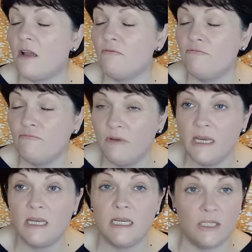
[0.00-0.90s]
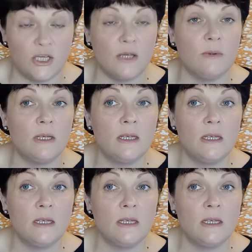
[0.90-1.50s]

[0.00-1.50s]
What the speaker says: I really do.